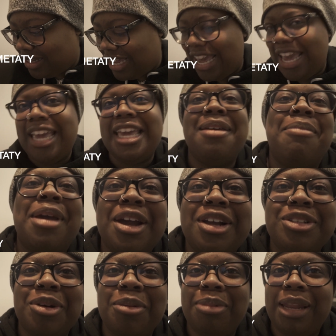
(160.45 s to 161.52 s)
And he married
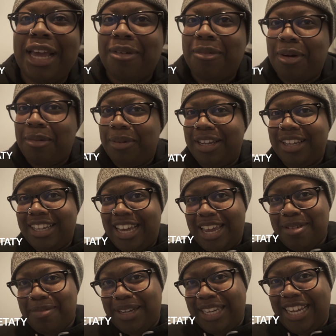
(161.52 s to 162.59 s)
to a black woman. Can
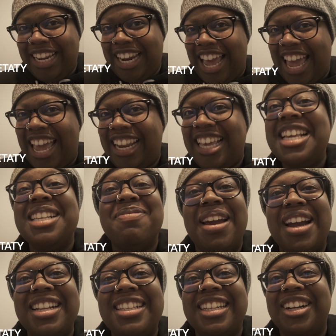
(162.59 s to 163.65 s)
you believe that? He's
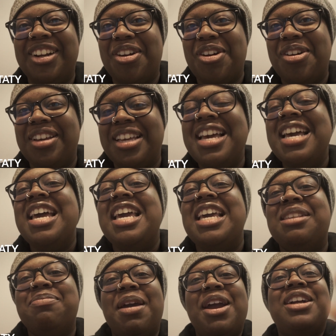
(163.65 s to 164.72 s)
married to the girl.
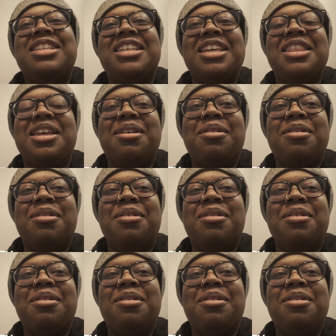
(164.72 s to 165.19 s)
He's married to